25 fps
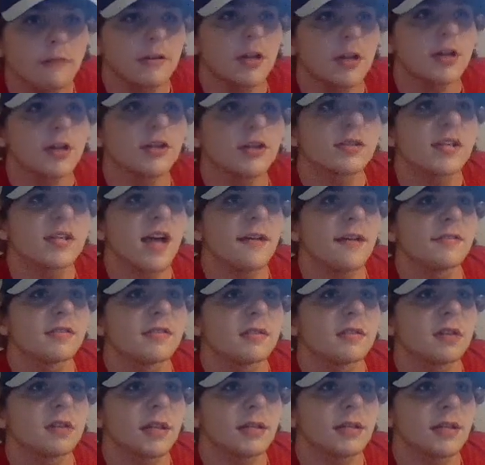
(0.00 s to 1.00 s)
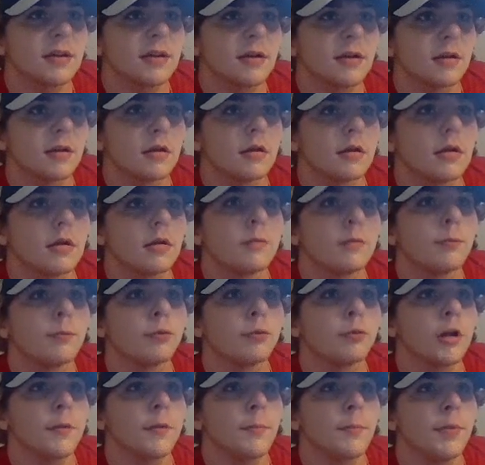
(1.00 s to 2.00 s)
The Rangers have selected
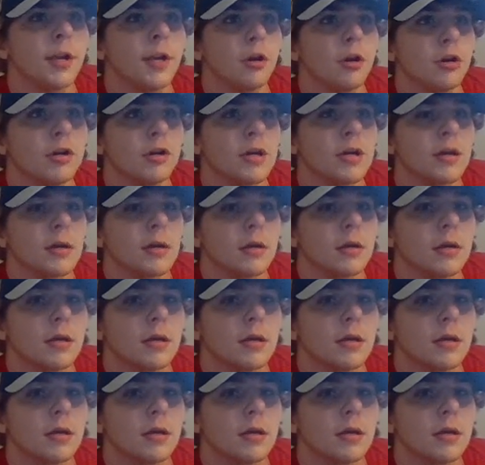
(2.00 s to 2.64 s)
Brett Beard.